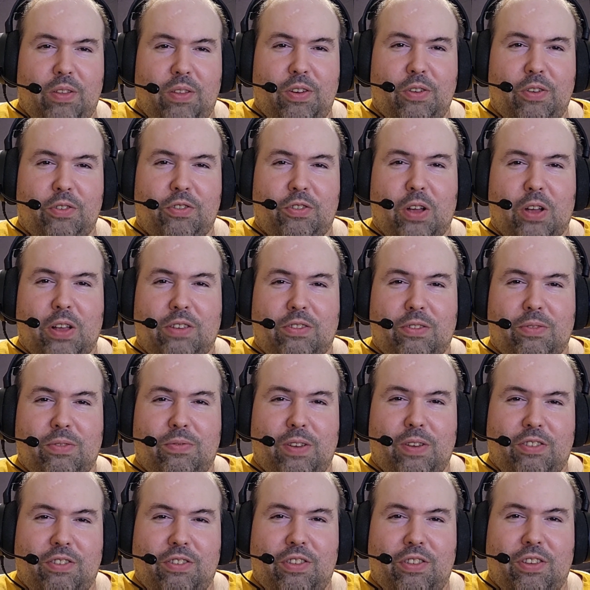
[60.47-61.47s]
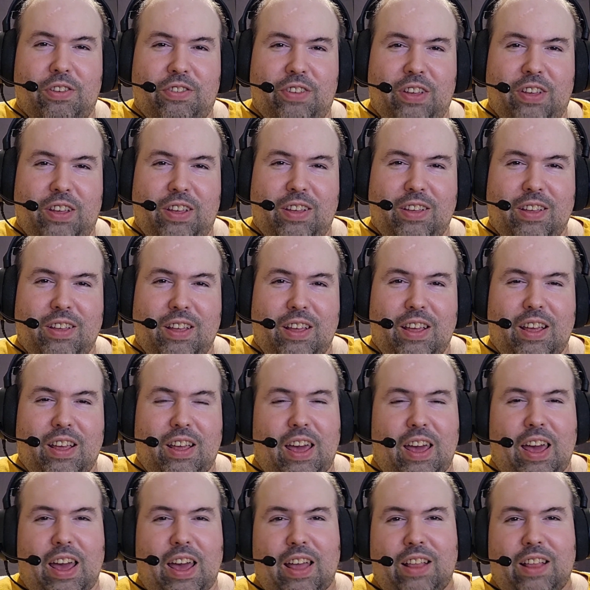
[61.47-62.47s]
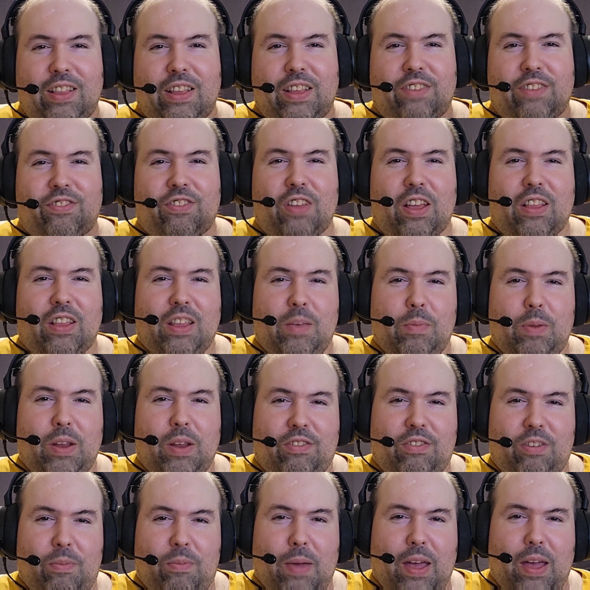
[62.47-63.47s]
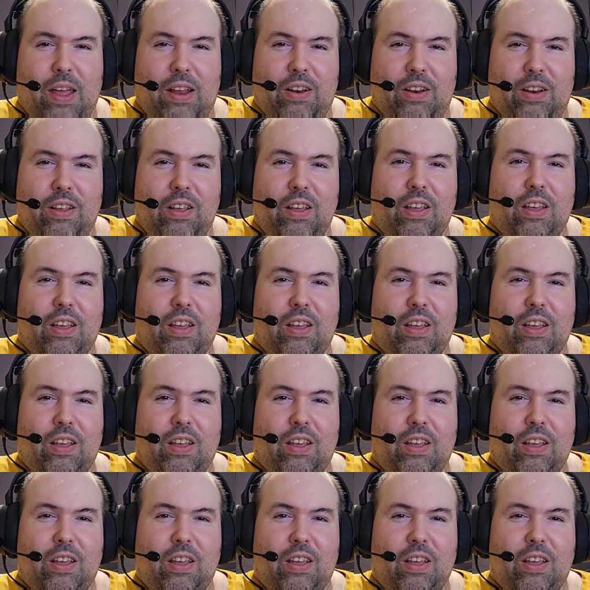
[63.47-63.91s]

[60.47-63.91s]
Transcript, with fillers: There's lots of fish in the sea. And let's not limit it to men.